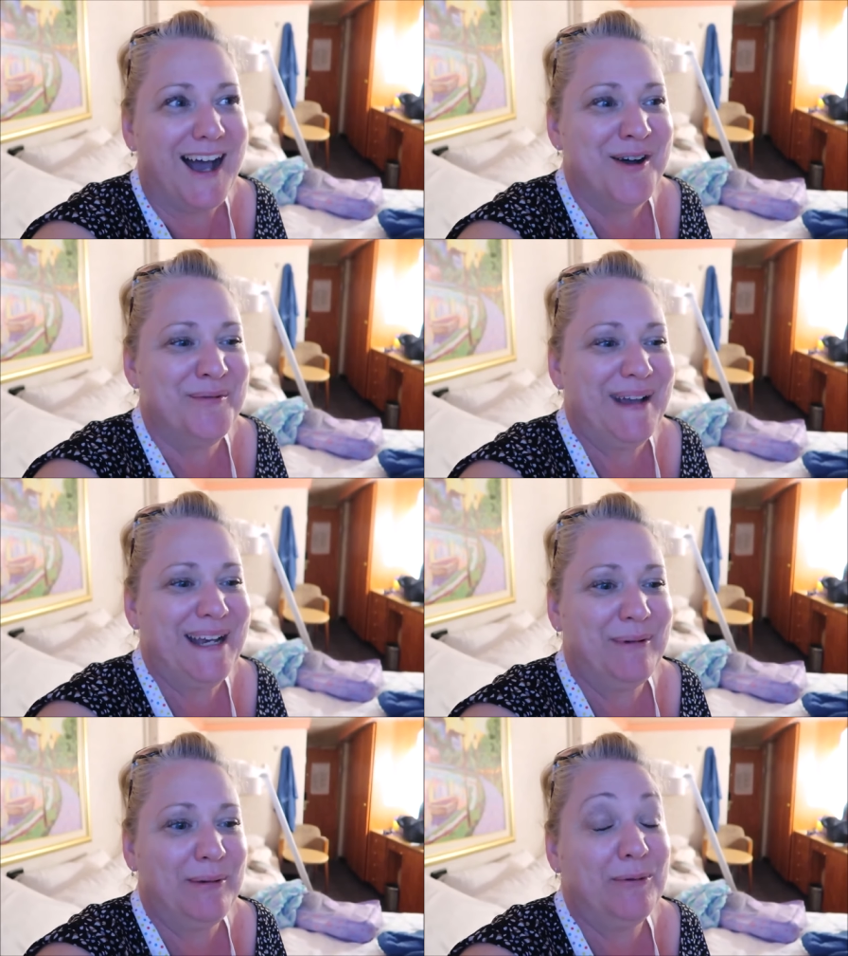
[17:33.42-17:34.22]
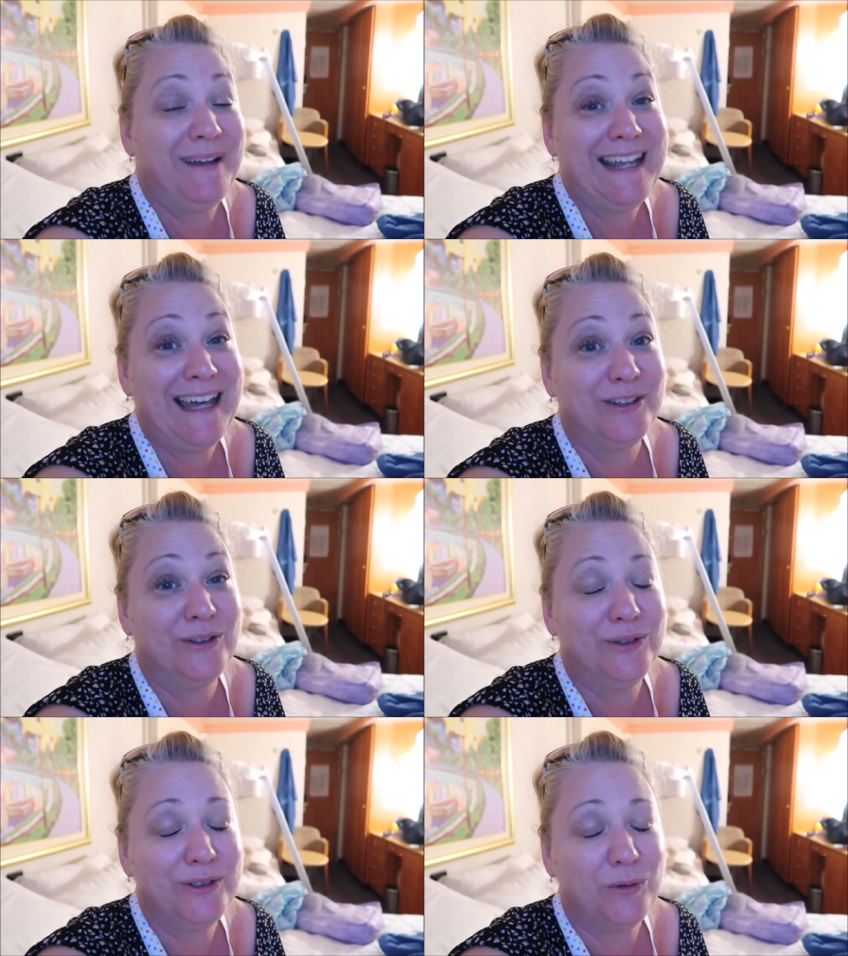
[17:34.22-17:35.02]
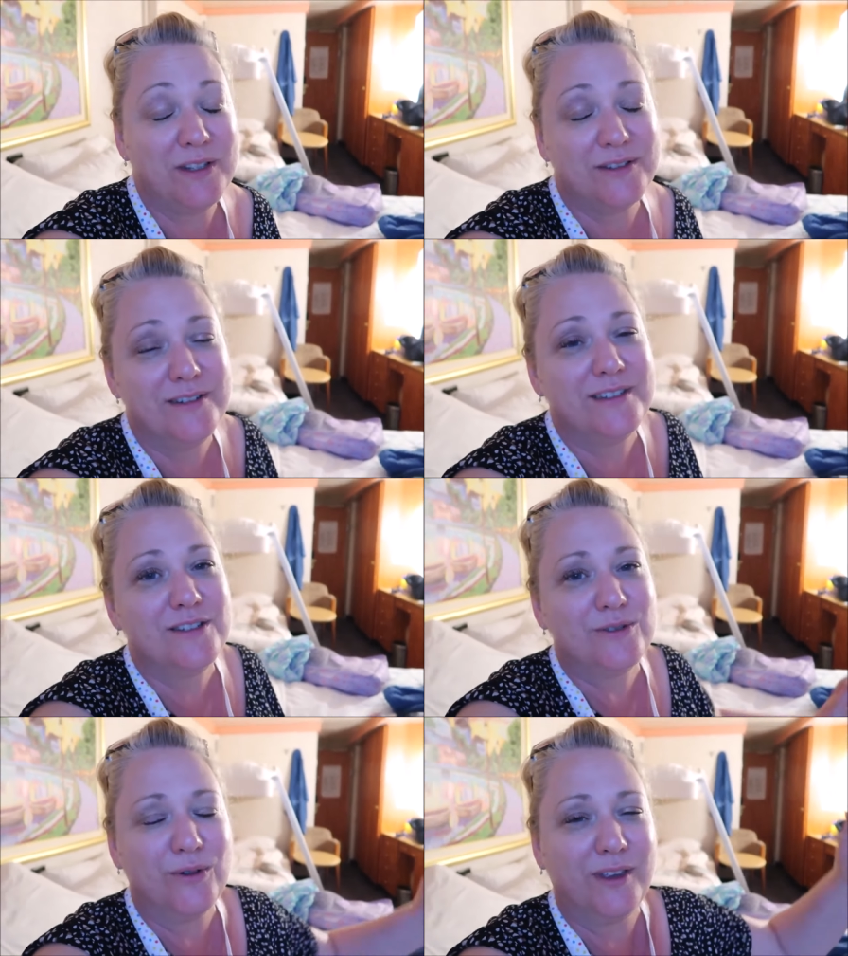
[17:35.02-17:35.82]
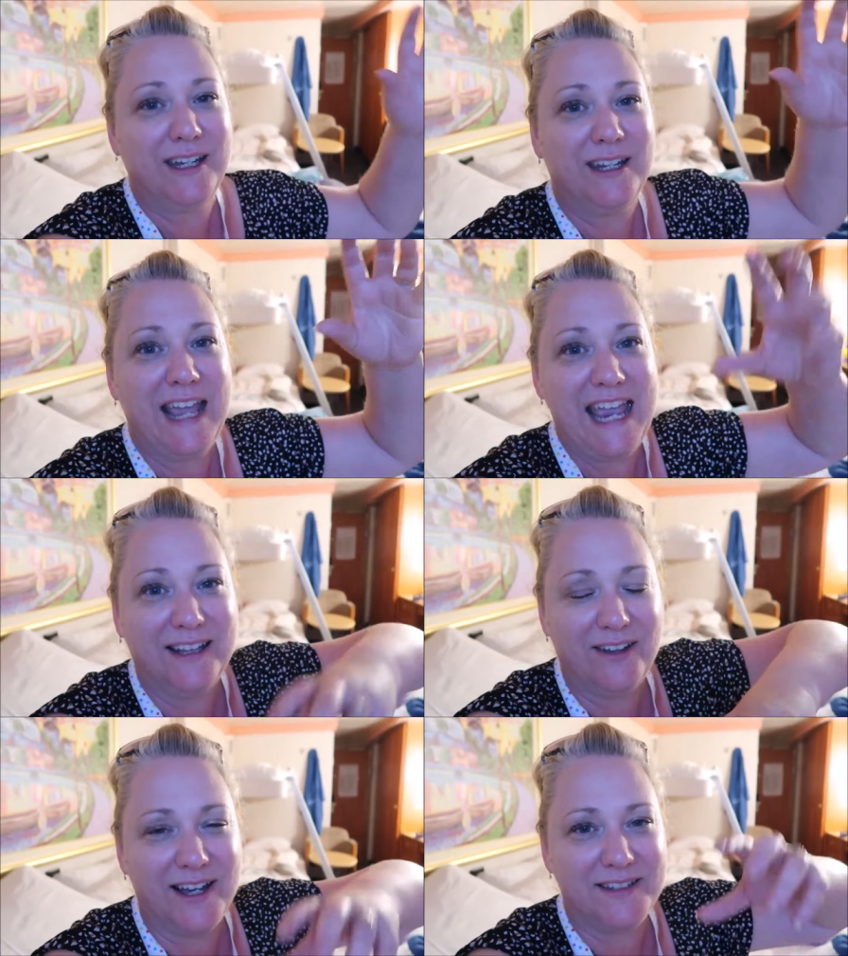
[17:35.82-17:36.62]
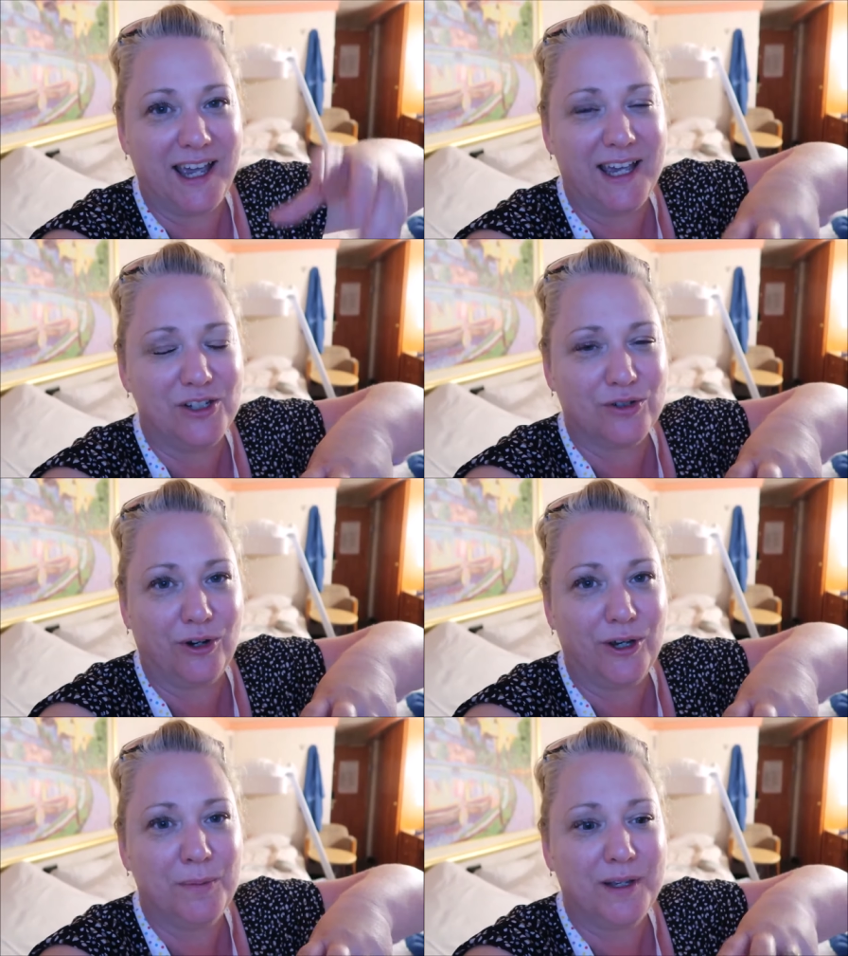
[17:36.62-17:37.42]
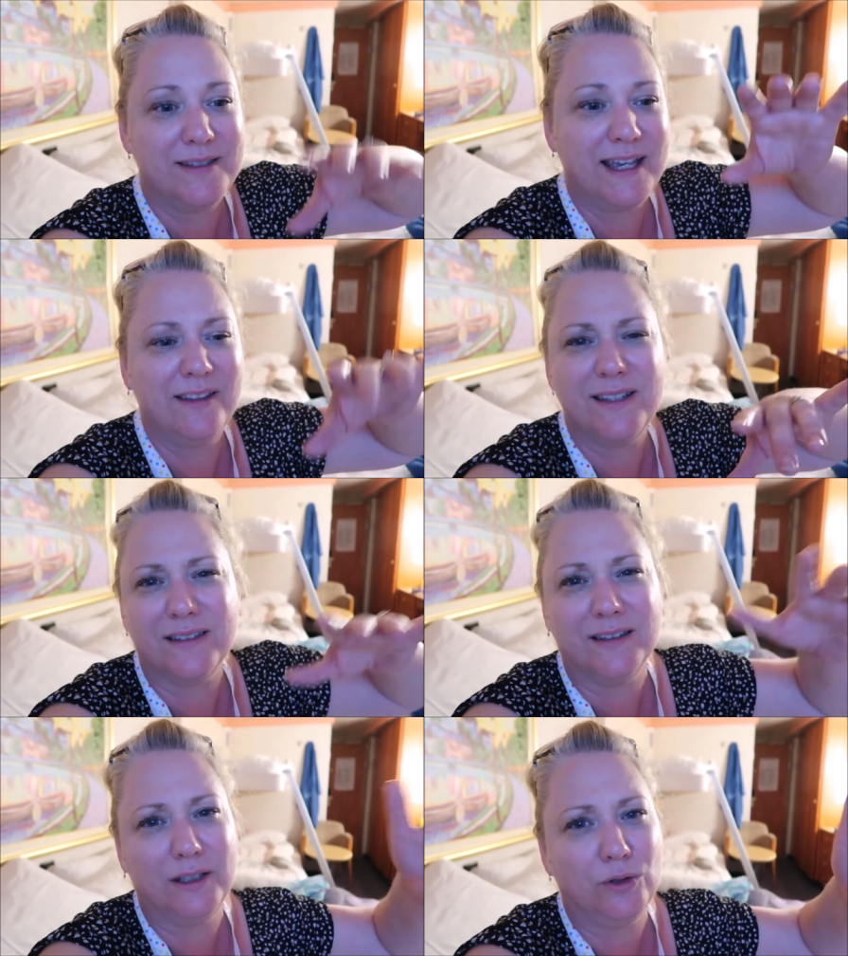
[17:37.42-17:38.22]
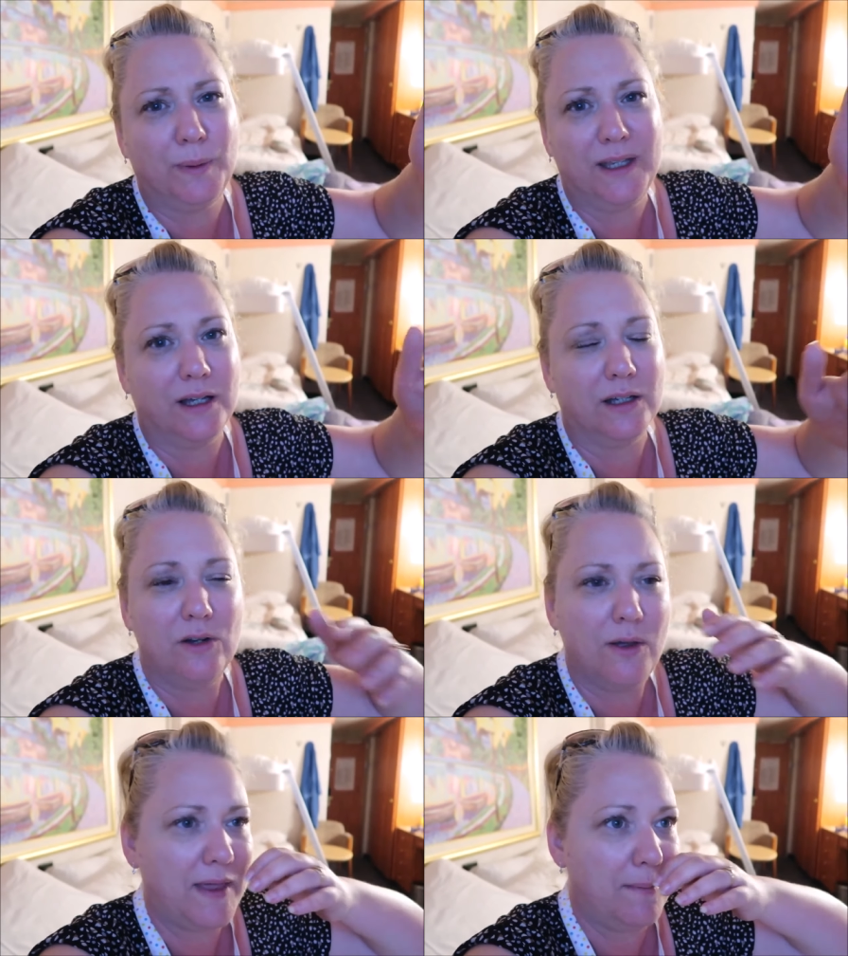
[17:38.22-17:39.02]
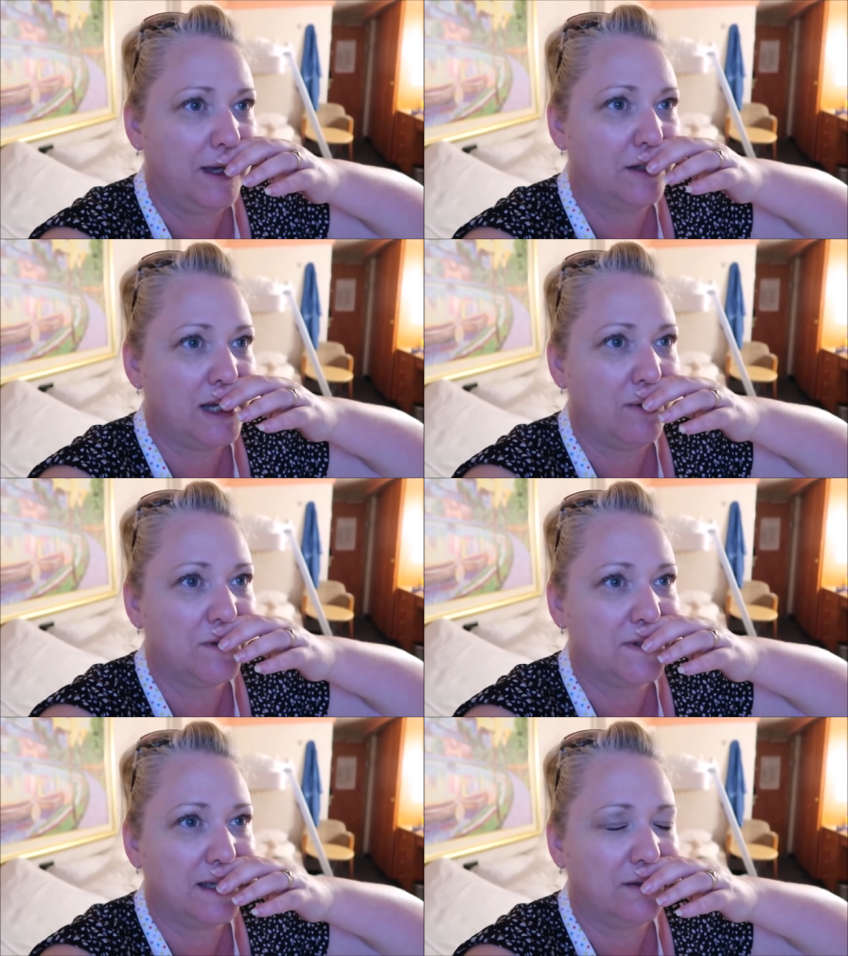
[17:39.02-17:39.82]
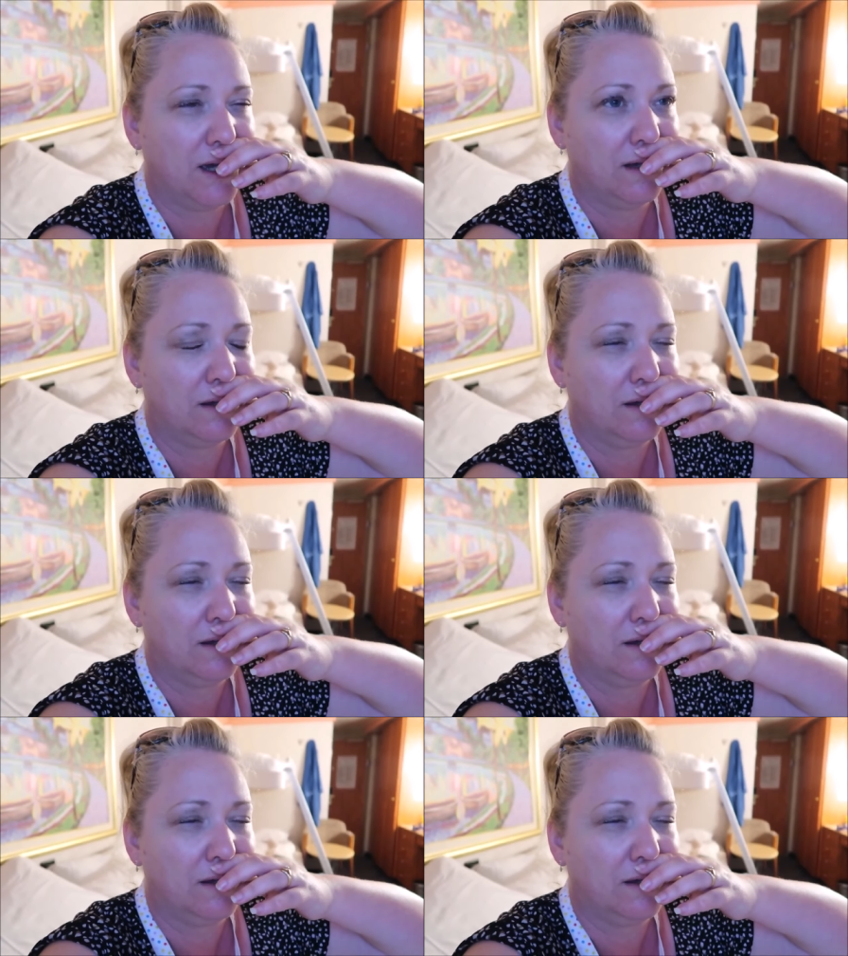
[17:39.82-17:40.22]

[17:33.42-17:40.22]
Um, anyway, we went and had a look. As soon as he saw that in Eli's age group, because Eli's a little bit younger, not that much. How old's Eli?